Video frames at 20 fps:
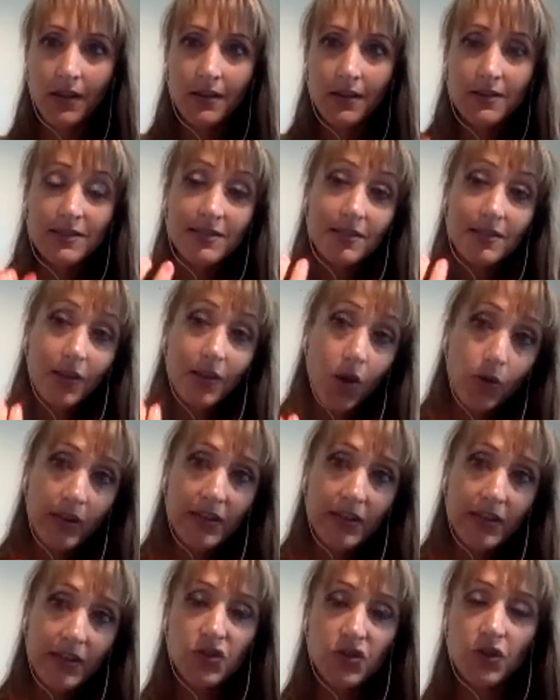
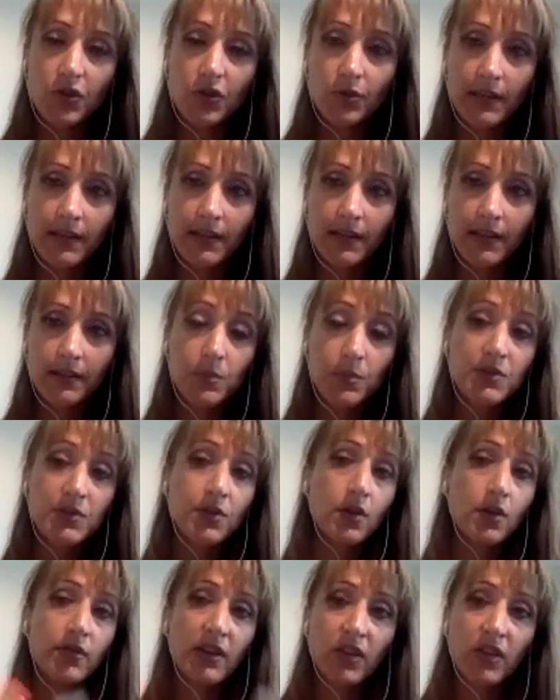slowly chewing,
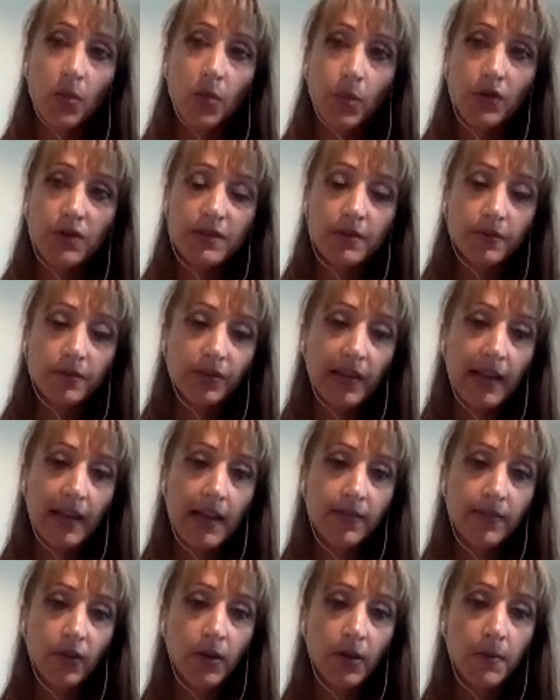observing the burst of
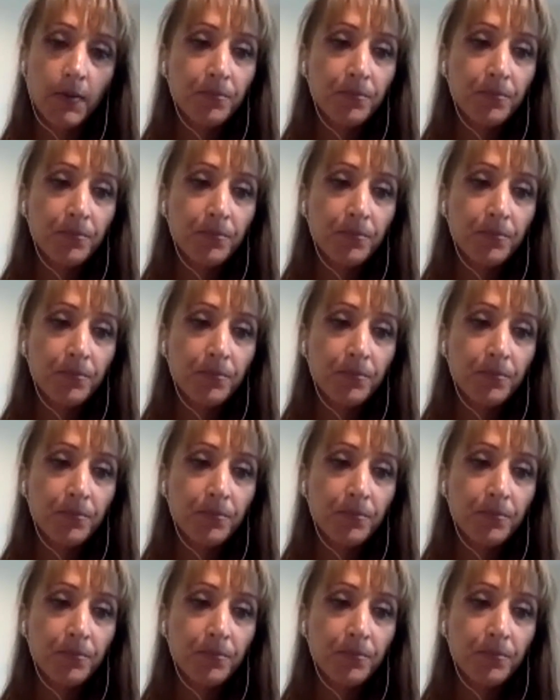flavor.